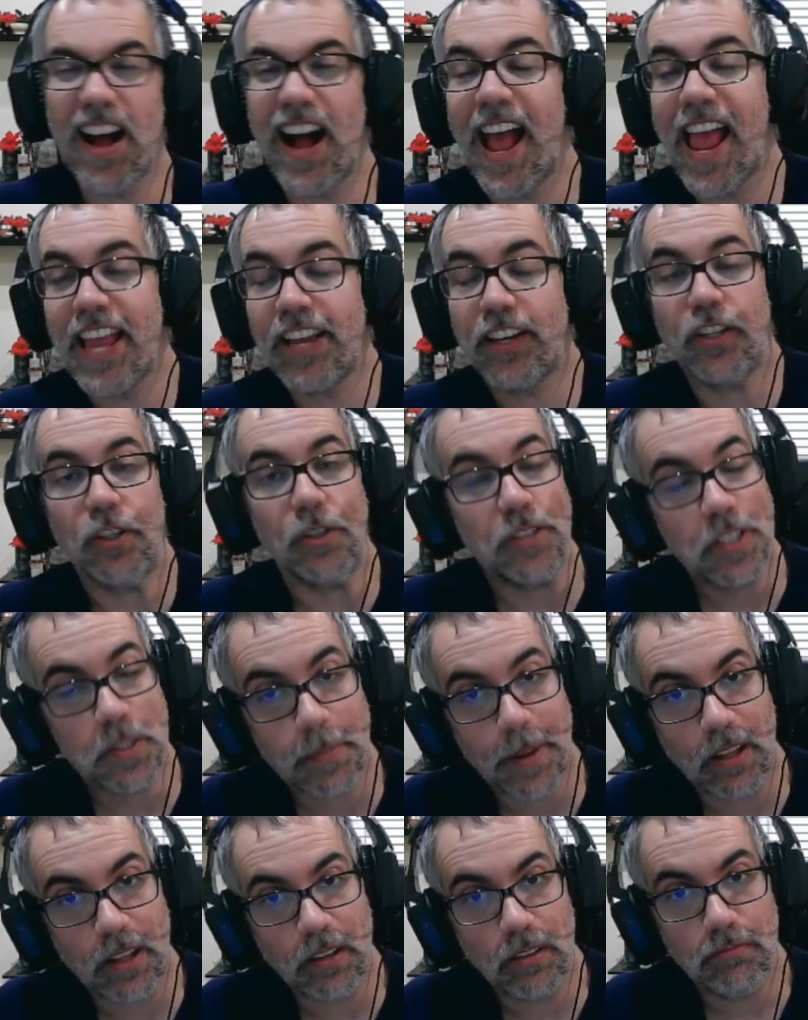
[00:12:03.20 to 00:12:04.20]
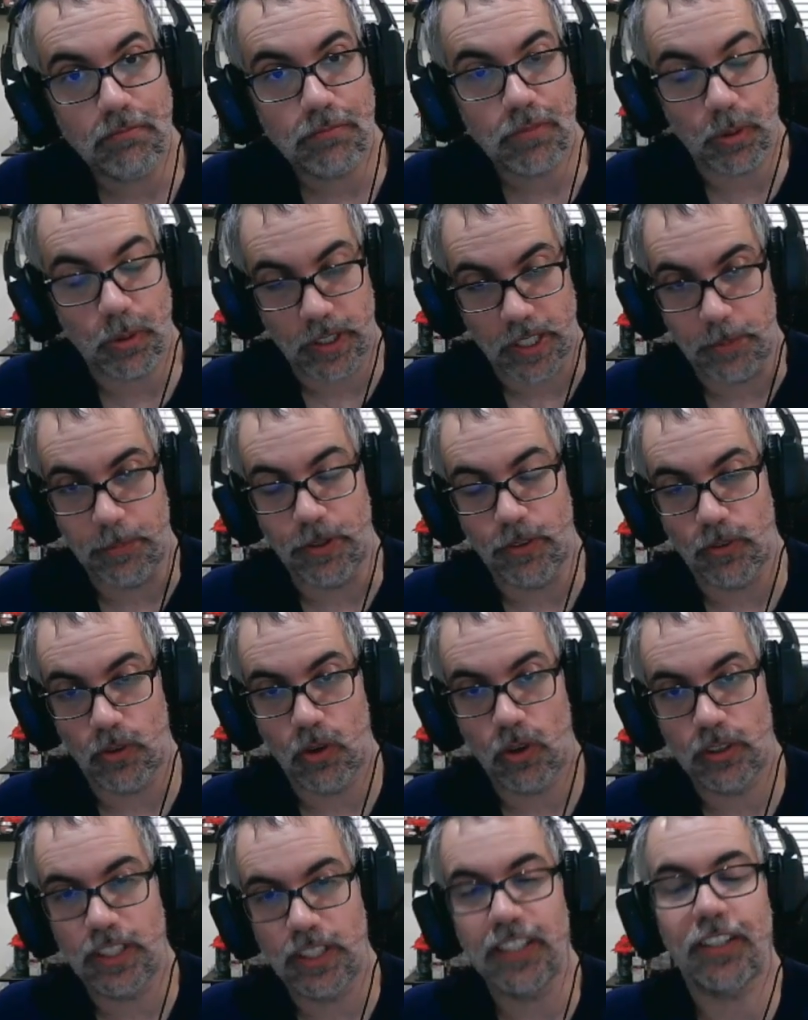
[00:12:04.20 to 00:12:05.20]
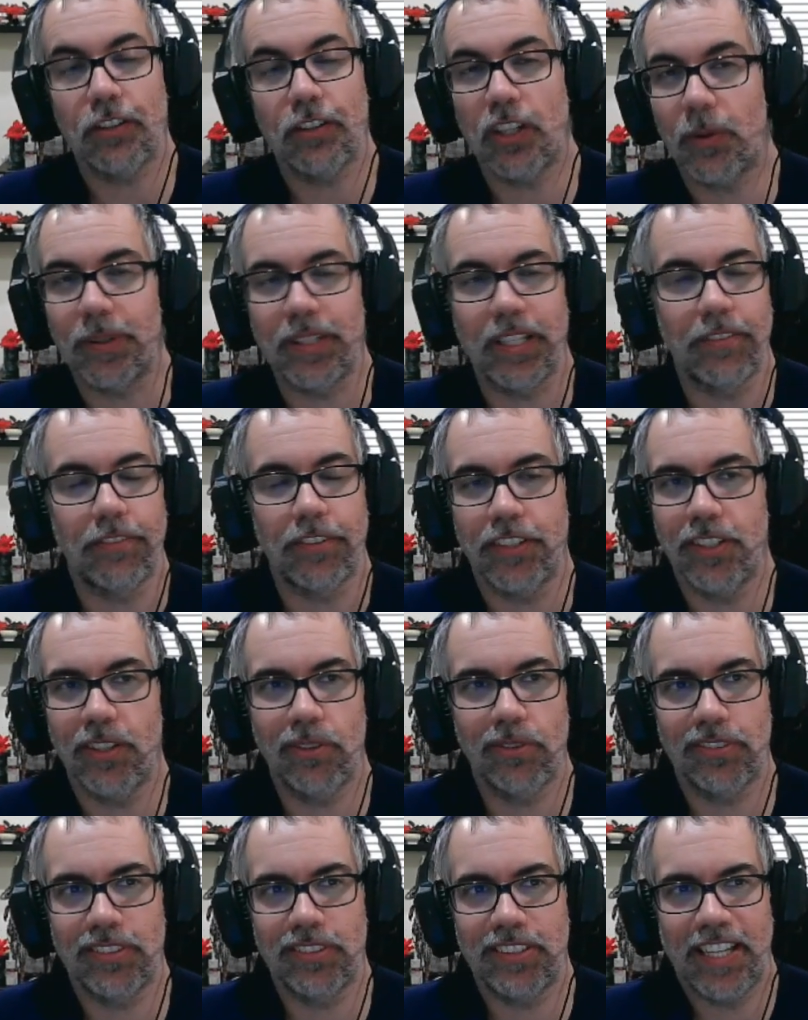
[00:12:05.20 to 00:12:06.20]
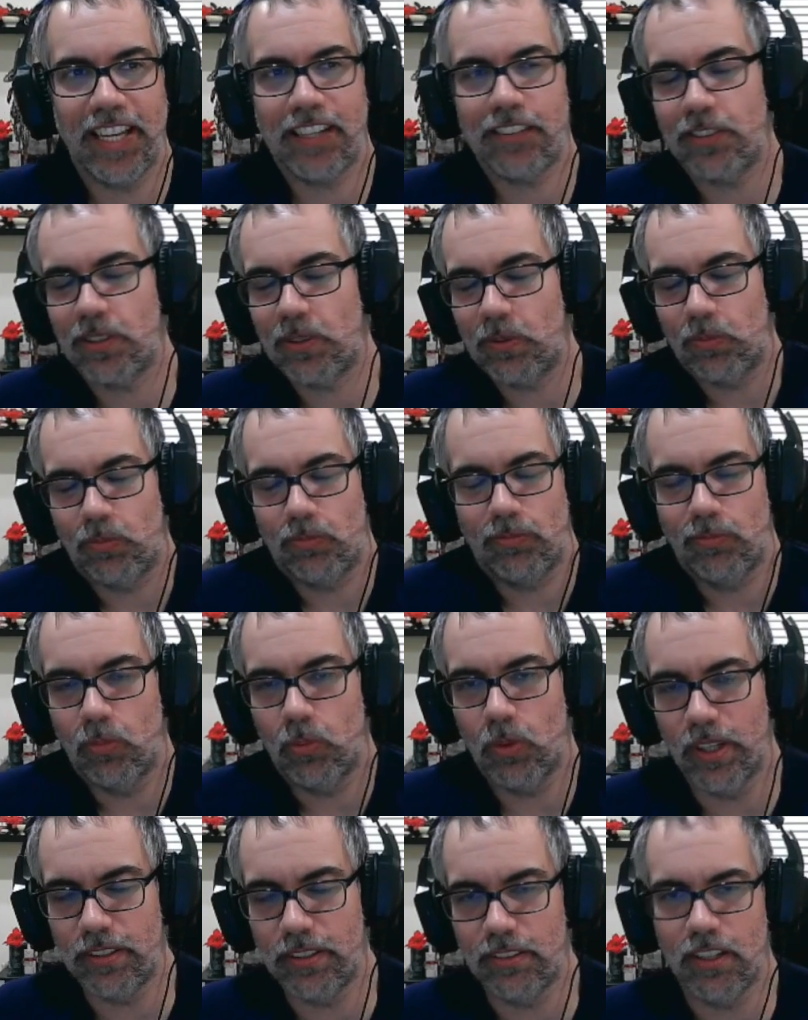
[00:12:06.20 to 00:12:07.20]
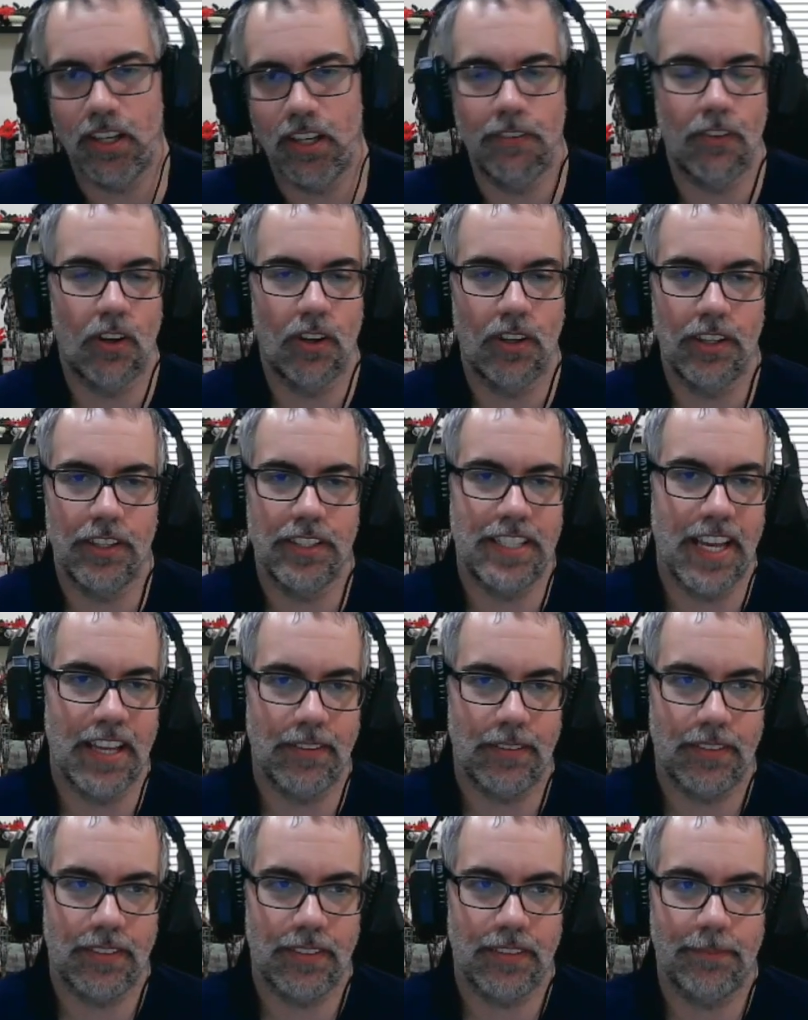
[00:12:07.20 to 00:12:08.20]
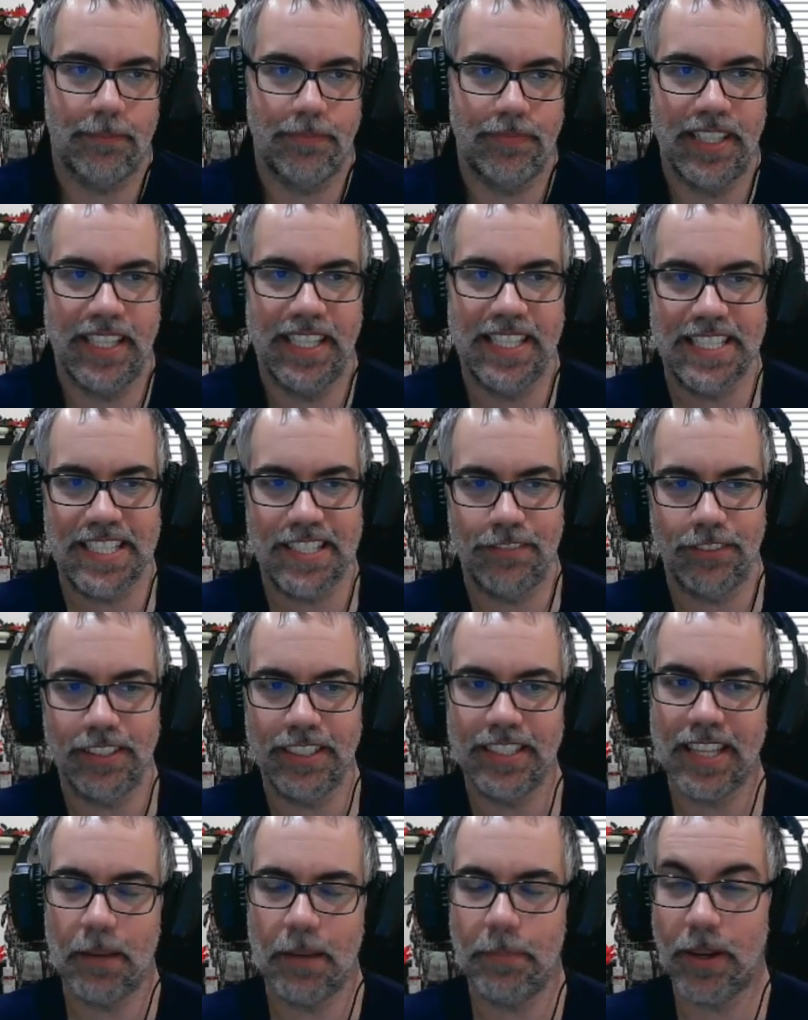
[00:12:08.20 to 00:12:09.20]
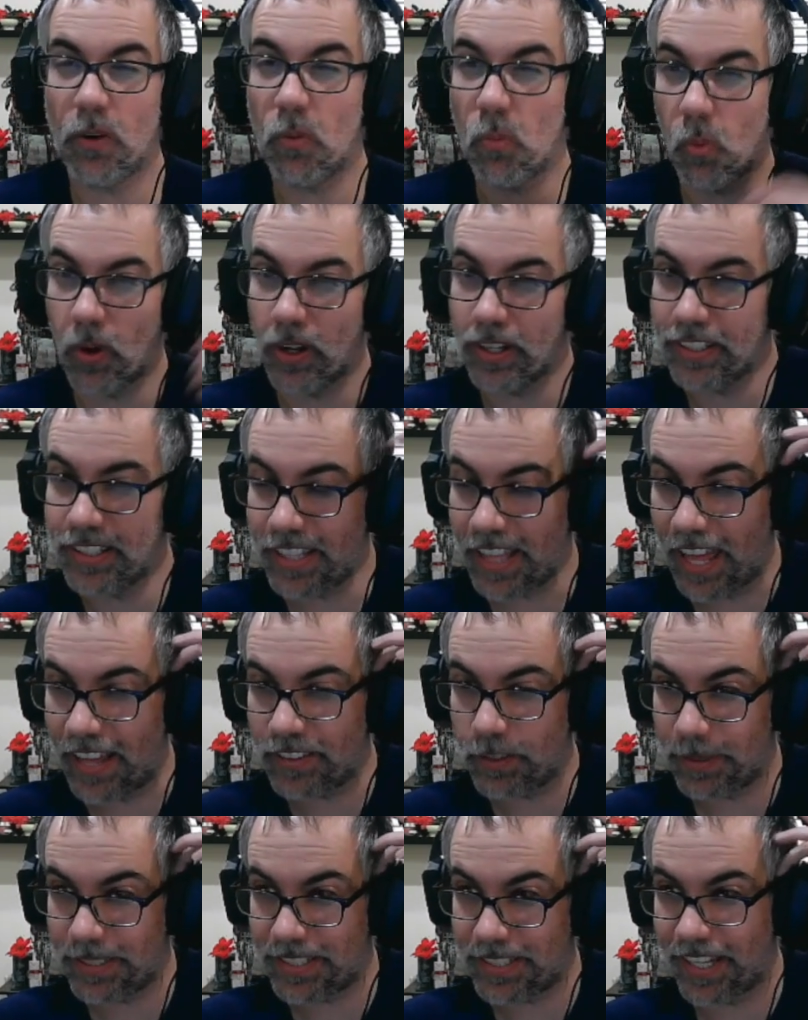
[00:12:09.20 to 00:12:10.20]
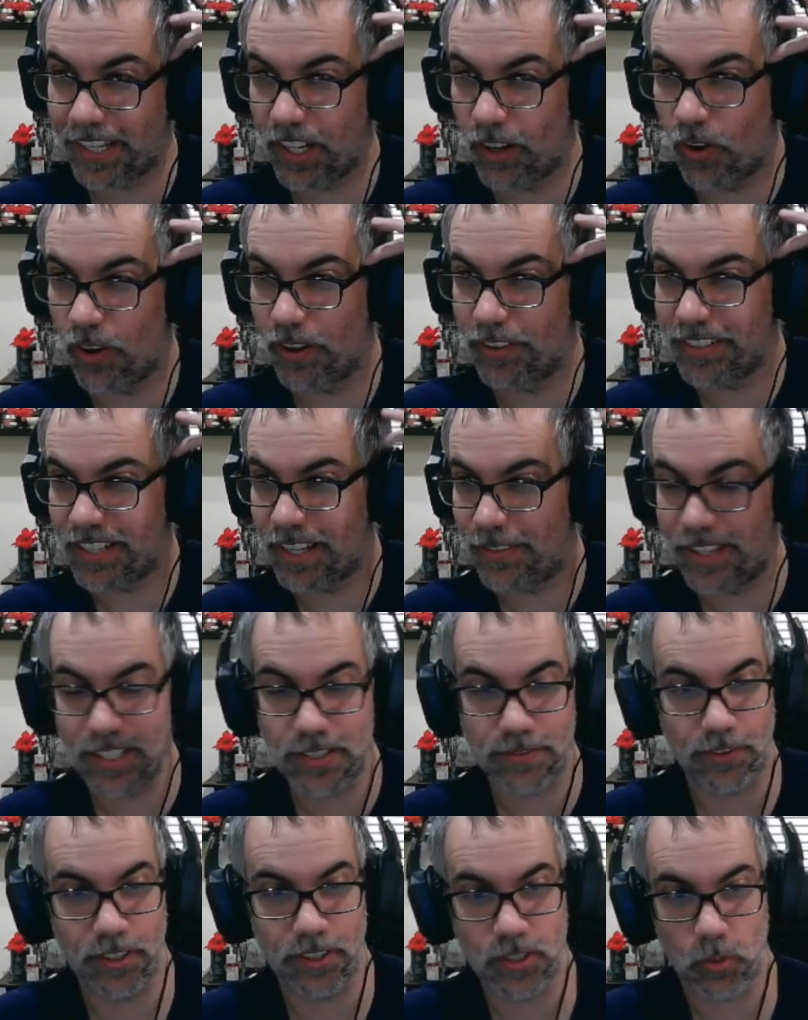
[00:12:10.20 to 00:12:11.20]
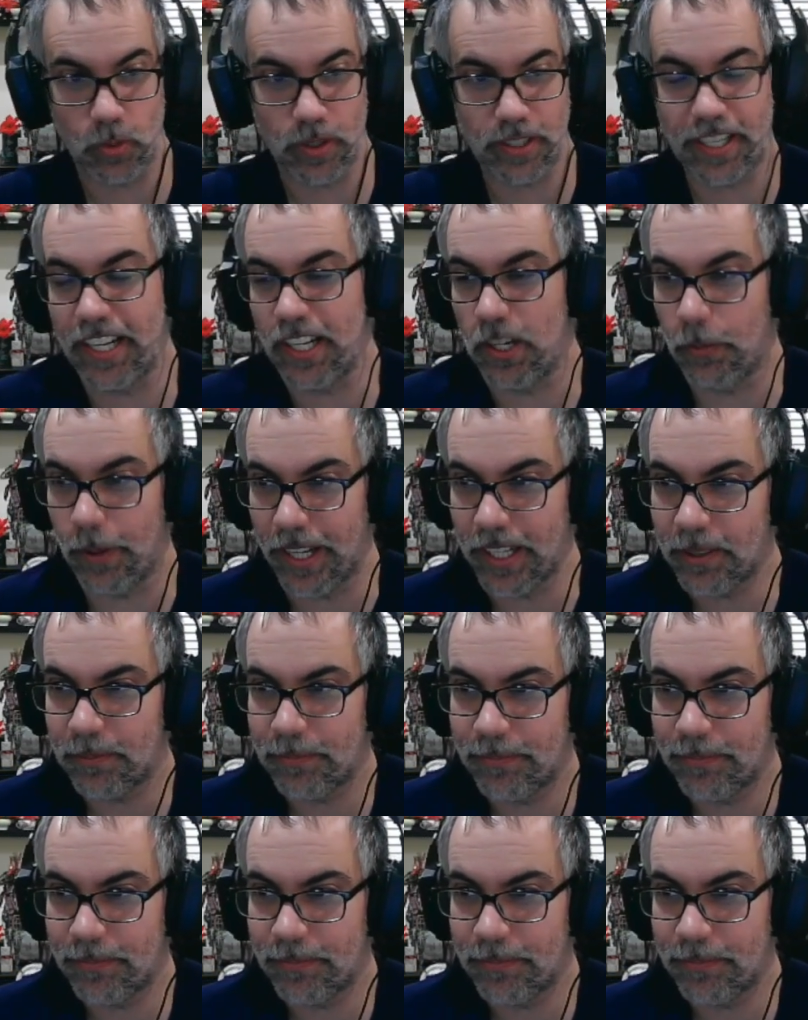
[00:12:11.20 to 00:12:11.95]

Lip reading: A good spell, don't get me wrong, the lower level, the extra 1 of aura death isn't really that big. 1, they have to be taking aura death hits for it to work anyway.